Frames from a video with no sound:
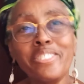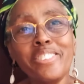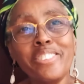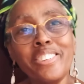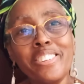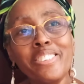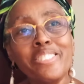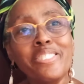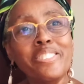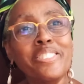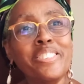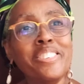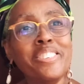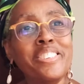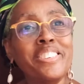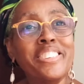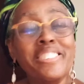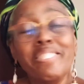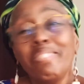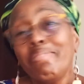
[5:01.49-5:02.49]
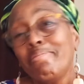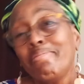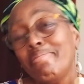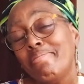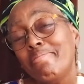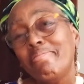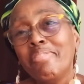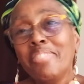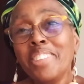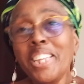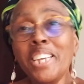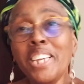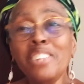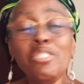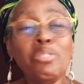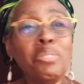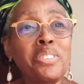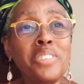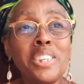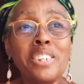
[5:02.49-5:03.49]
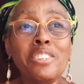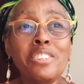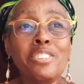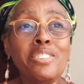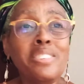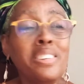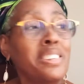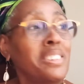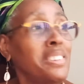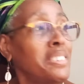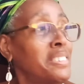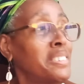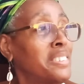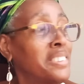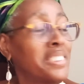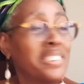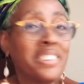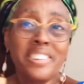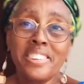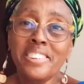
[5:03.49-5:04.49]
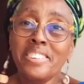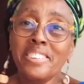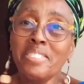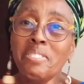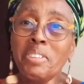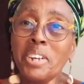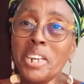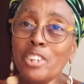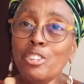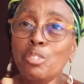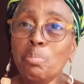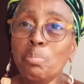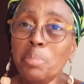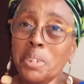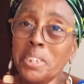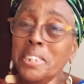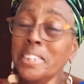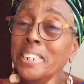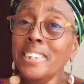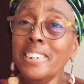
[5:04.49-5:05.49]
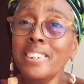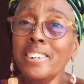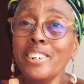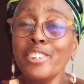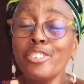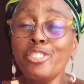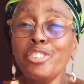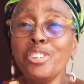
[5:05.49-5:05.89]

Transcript: So that's what they say when they speak in English.